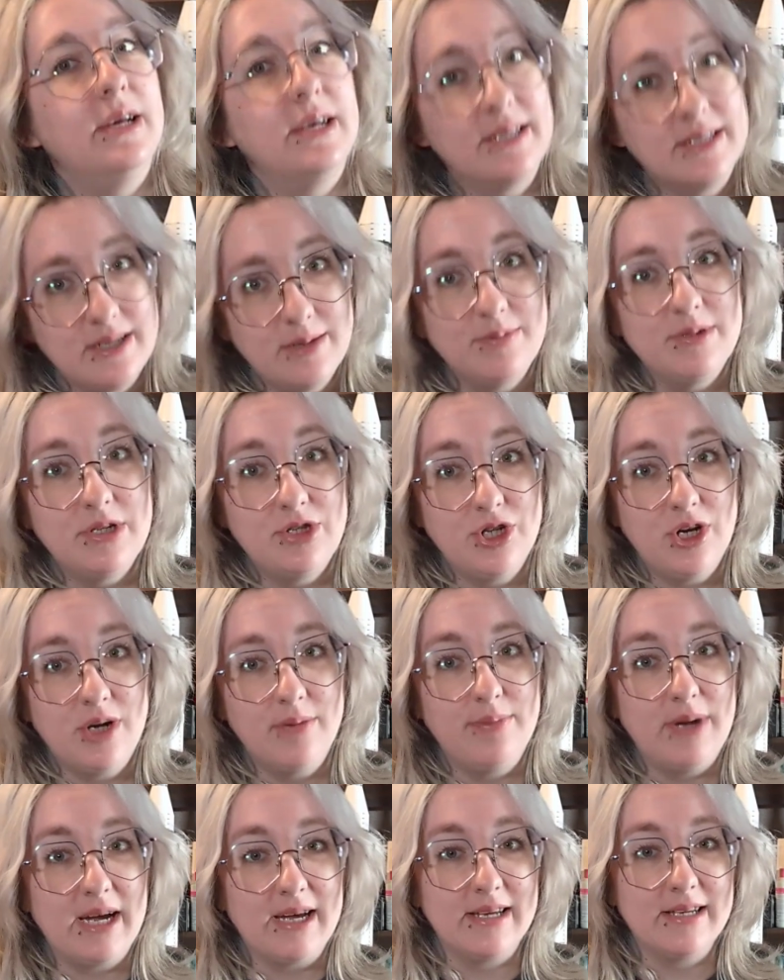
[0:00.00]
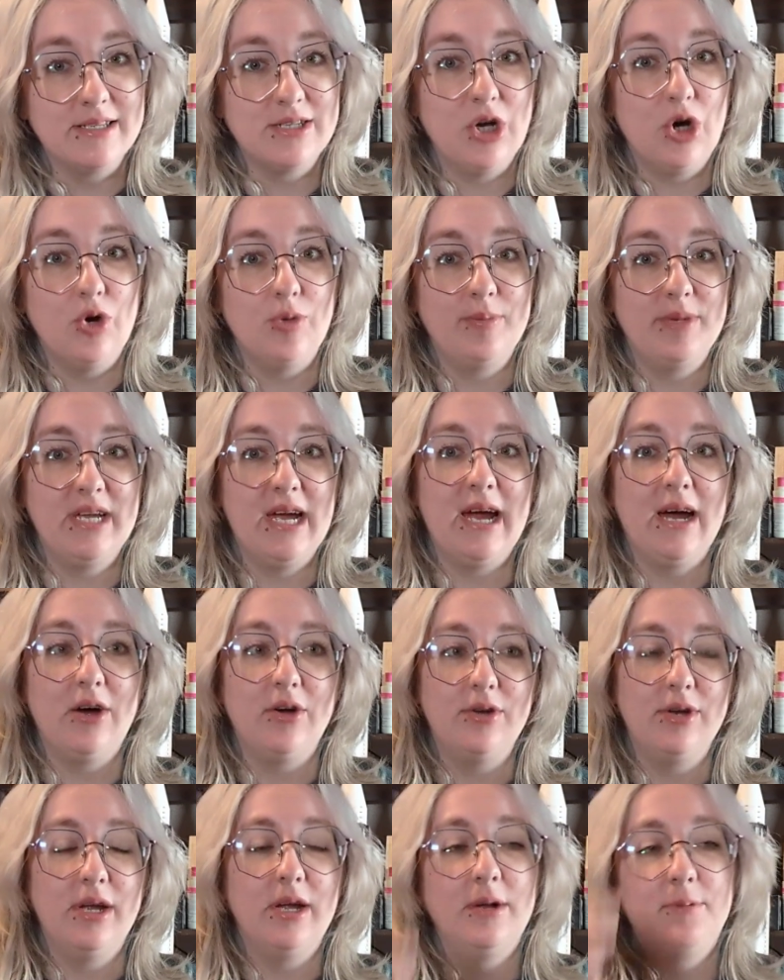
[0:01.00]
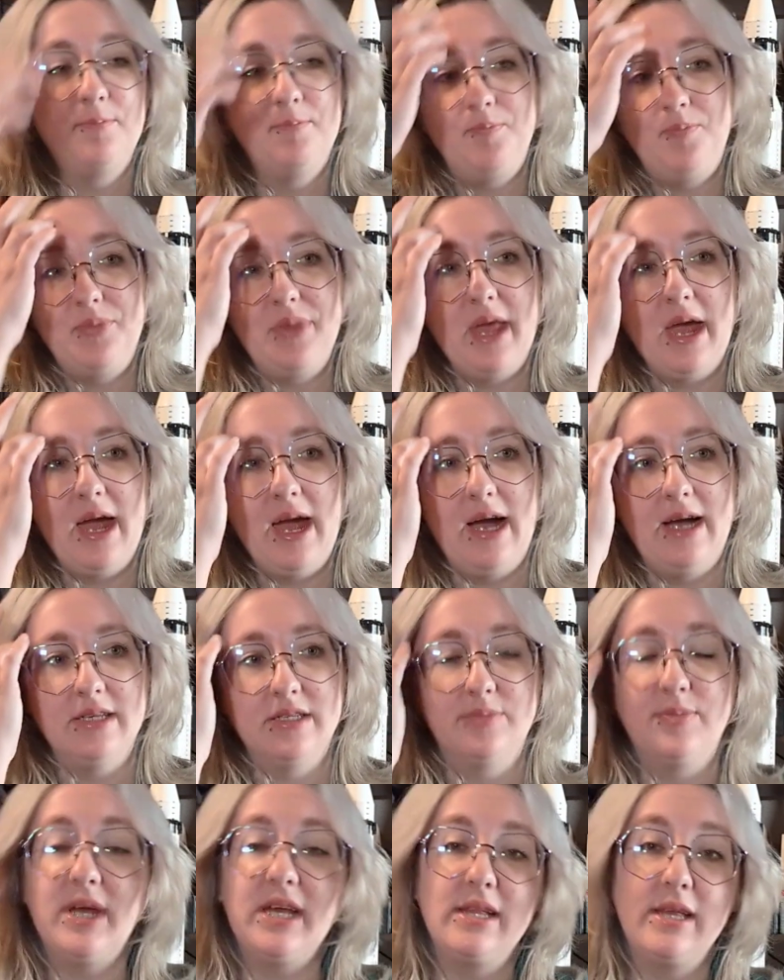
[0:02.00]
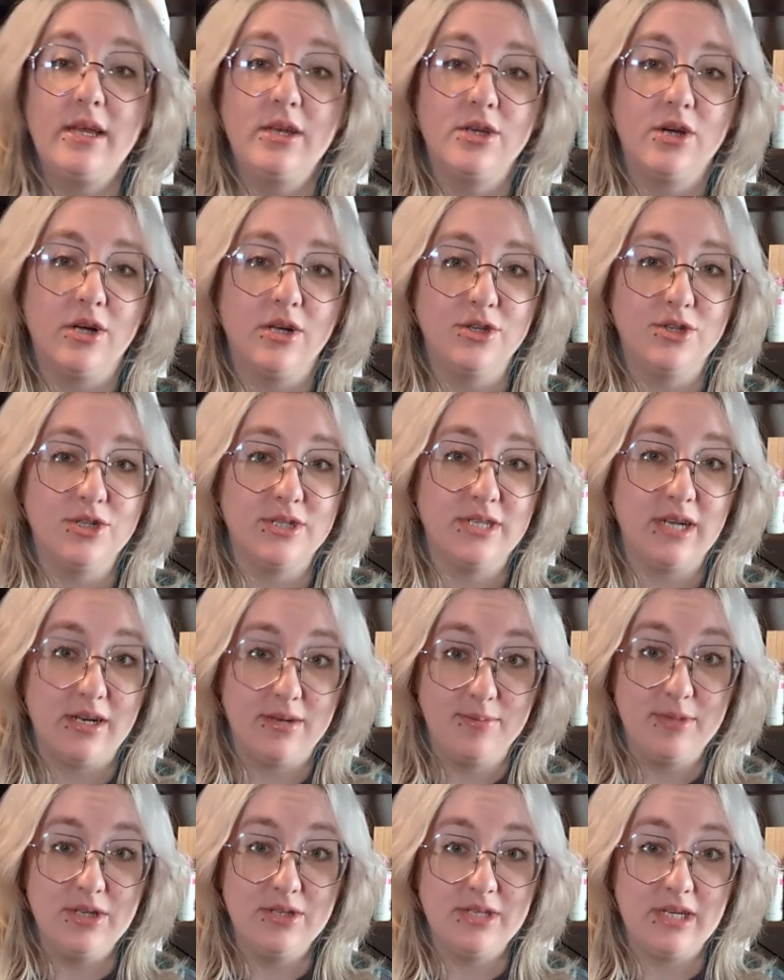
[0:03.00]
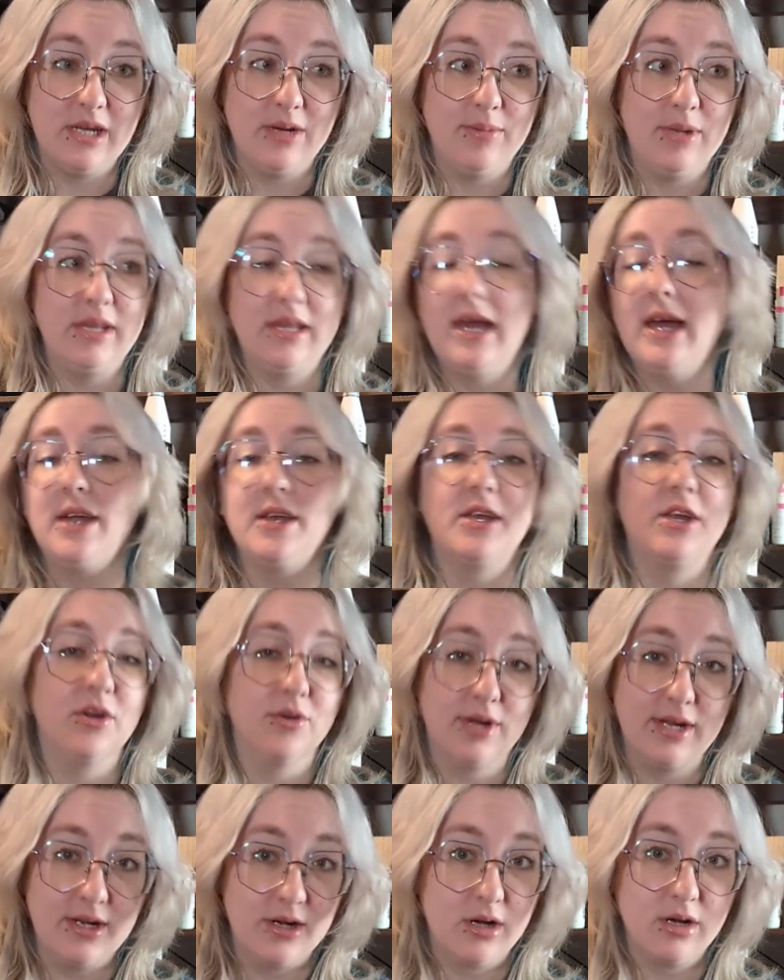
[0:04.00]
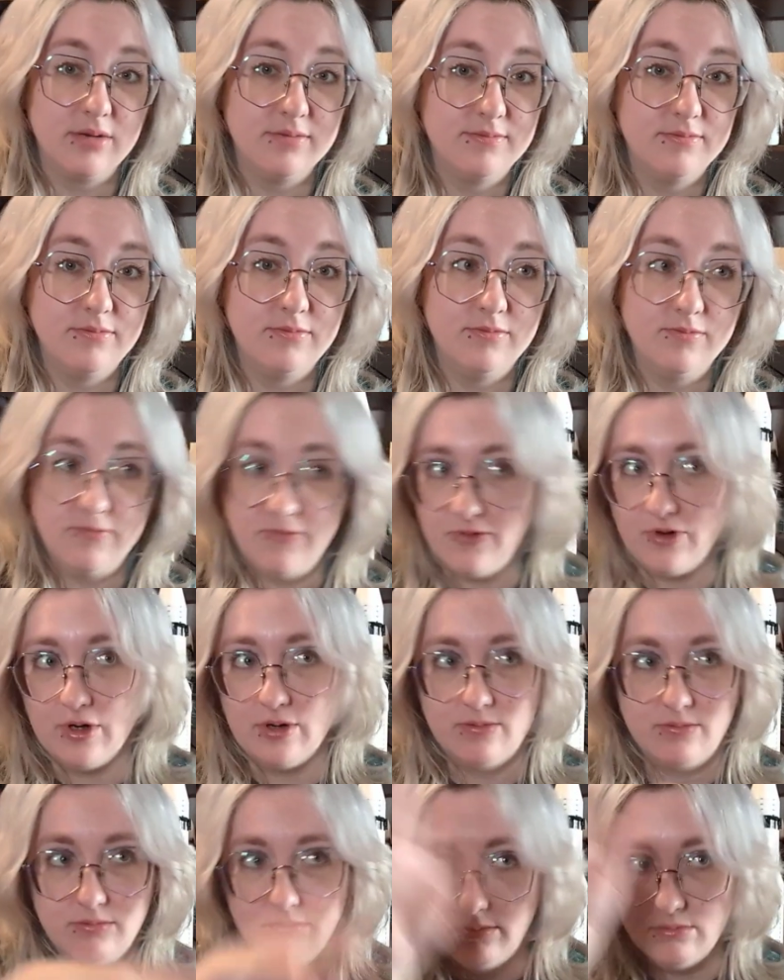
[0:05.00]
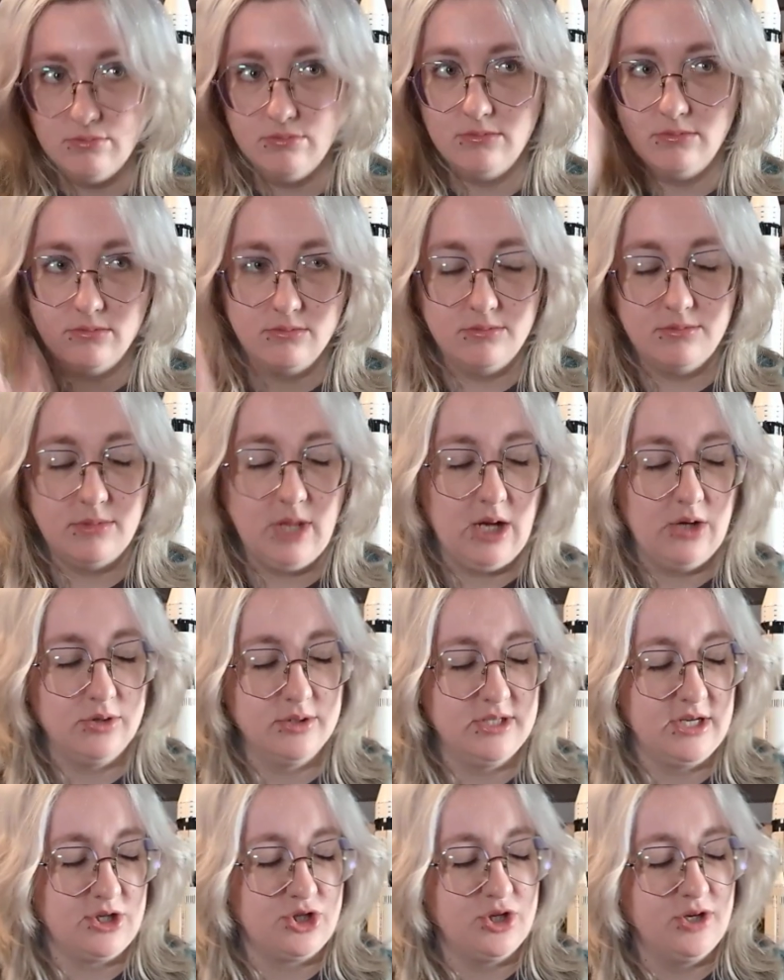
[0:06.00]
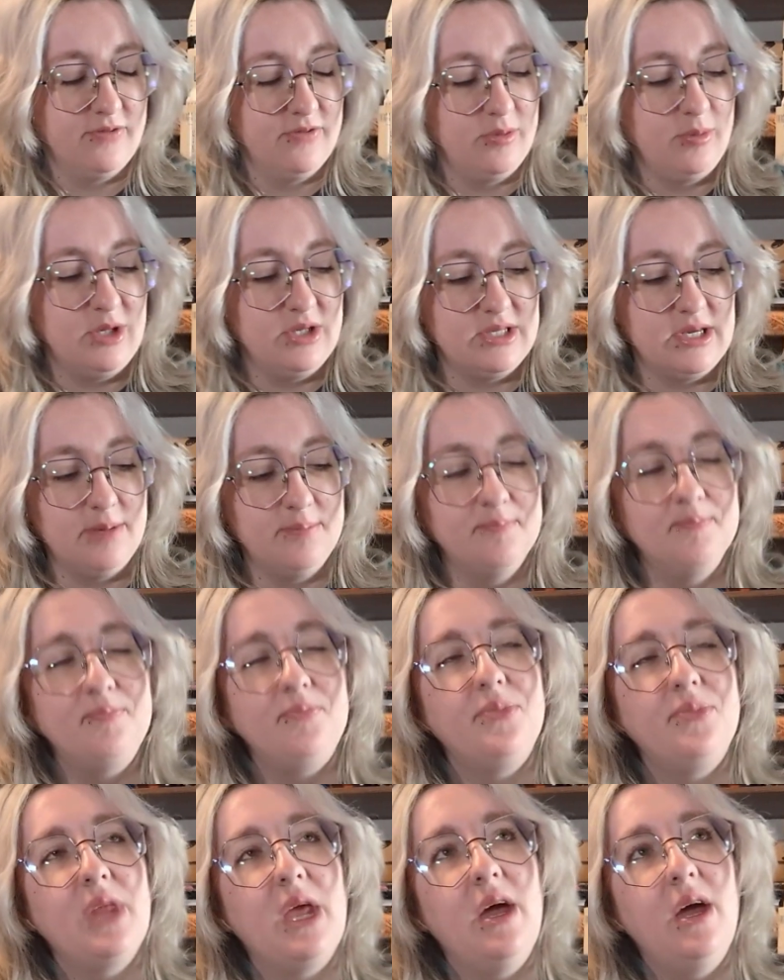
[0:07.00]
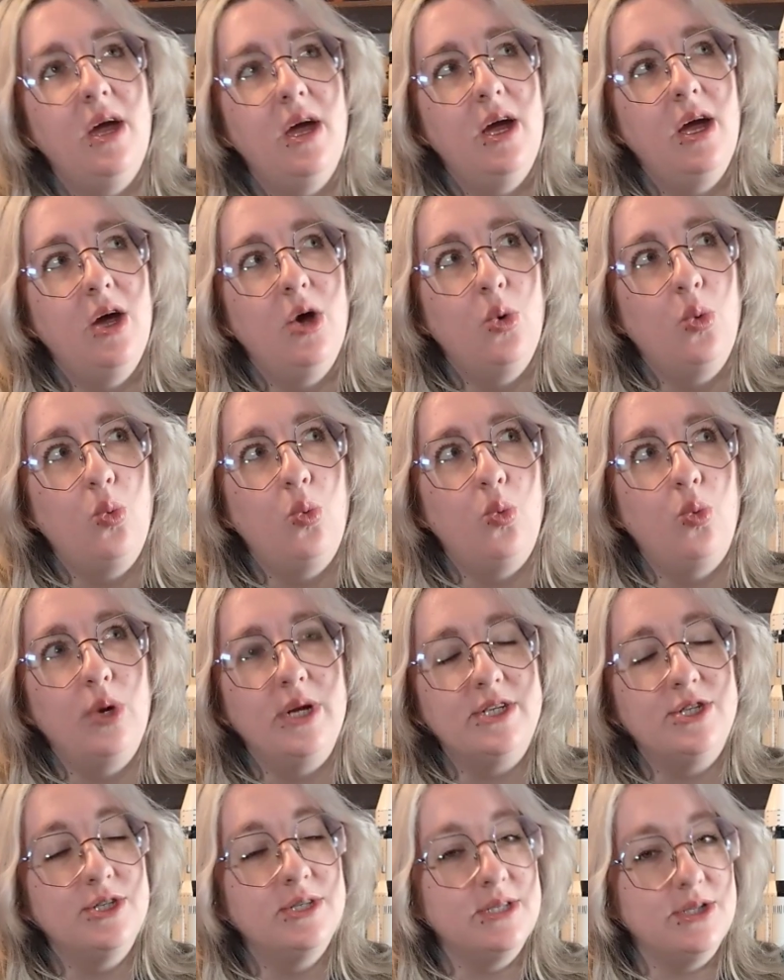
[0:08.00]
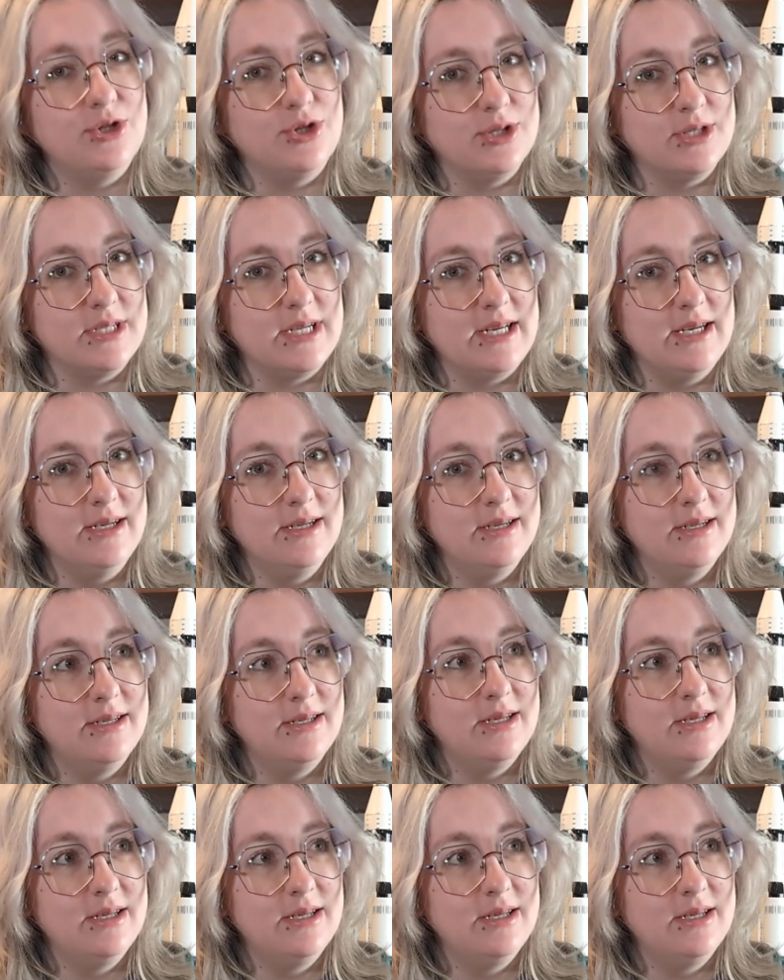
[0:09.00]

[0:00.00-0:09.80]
Accepts a job back in his hometown as a paleontologist at a museum and the head curator for that whole section of the museum, which is interesting.